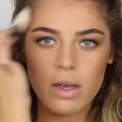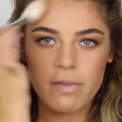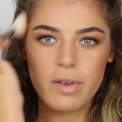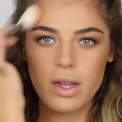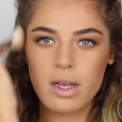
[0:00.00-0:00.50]
I
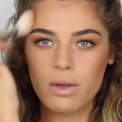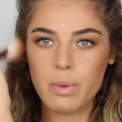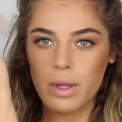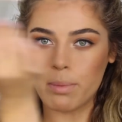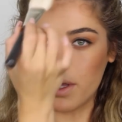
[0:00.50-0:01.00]
feel like
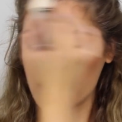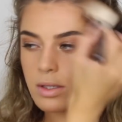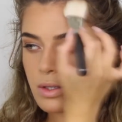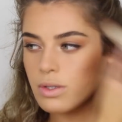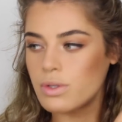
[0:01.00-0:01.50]
Queenie is
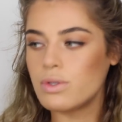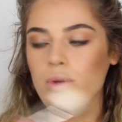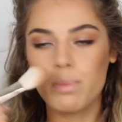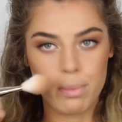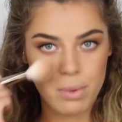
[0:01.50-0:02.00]

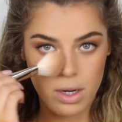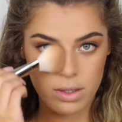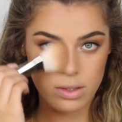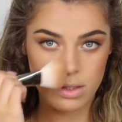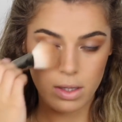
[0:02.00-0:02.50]
super
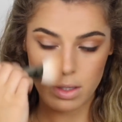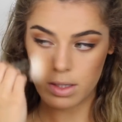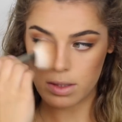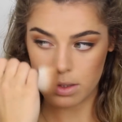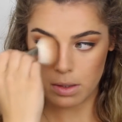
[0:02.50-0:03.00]
bronzed
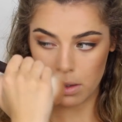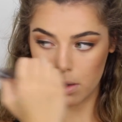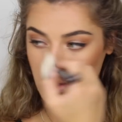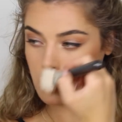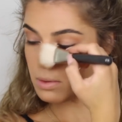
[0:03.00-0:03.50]
in this
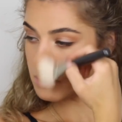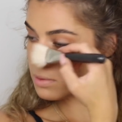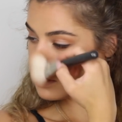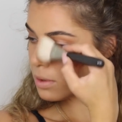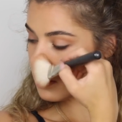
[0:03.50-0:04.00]
look,
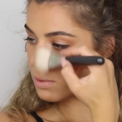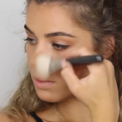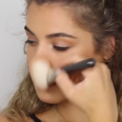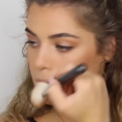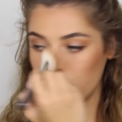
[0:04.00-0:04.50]
so
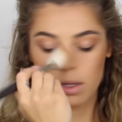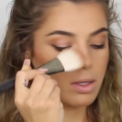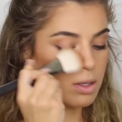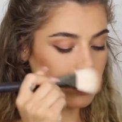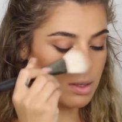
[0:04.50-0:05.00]

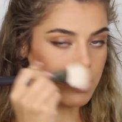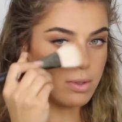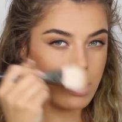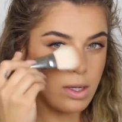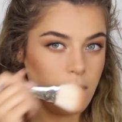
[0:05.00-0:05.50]
I'm
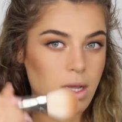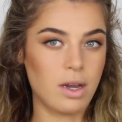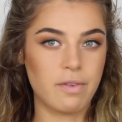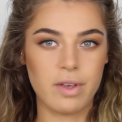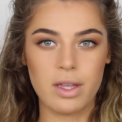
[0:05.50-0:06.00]
using a
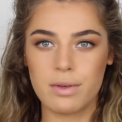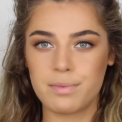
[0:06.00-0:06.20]
lot of it.